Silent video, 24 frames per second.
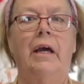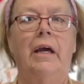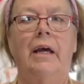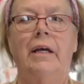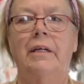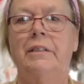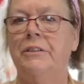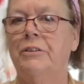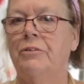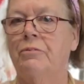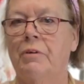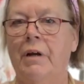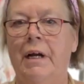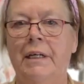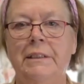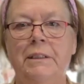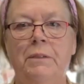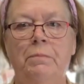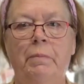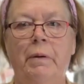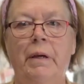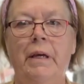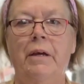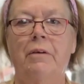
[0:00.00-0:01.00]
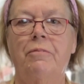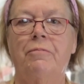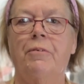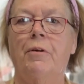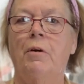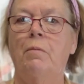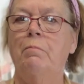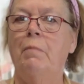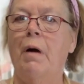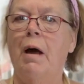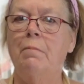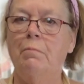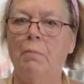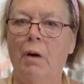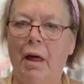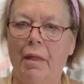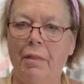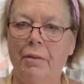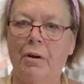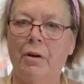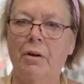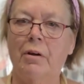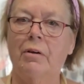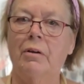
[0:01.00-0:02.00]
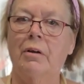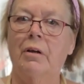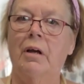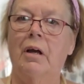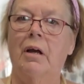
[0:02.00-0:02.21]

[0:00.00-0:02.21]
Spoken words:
It's a recipe from my mother.